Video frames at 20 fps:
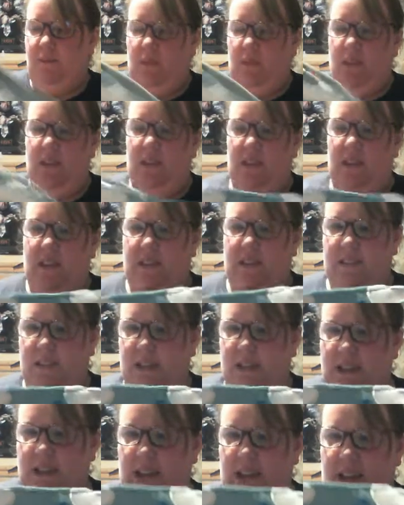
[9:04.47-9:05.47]
And this
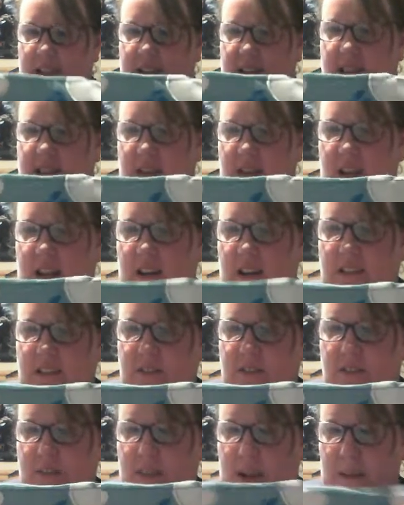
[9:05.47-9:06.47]
side is the colours
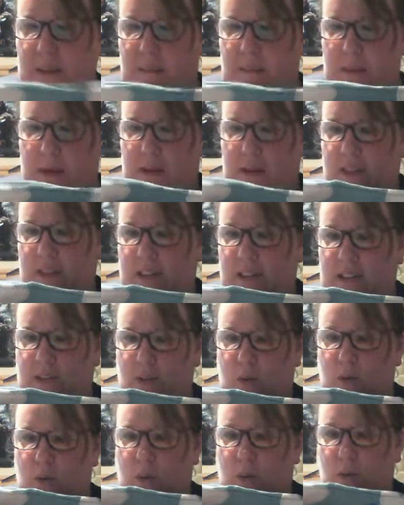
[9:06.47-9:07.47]
of the rainbow, and these
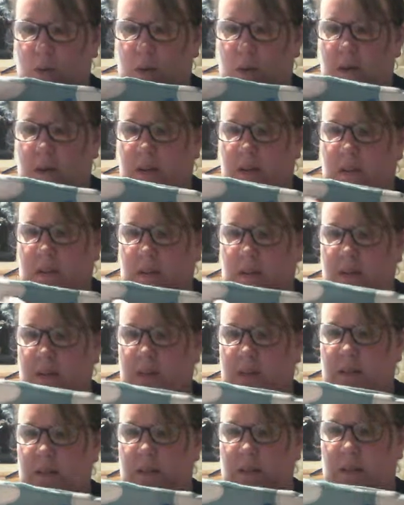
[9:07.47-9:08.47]
all
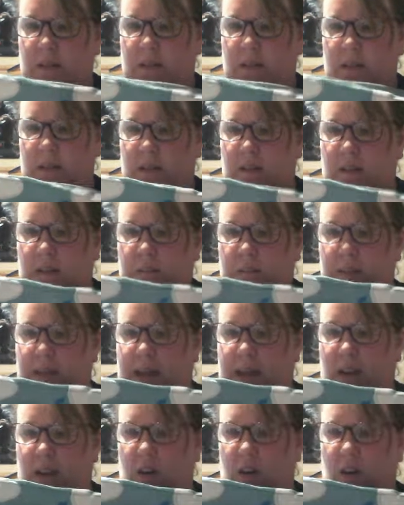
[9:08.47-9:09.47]

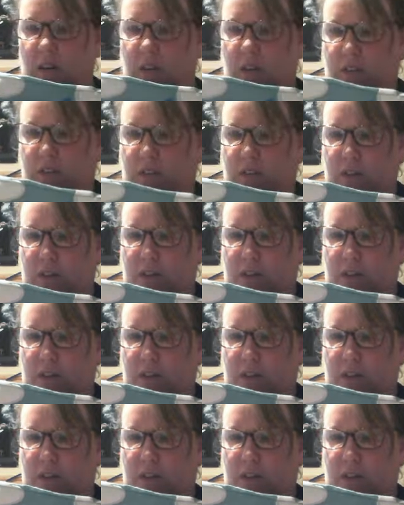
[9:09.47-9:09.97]
peel off,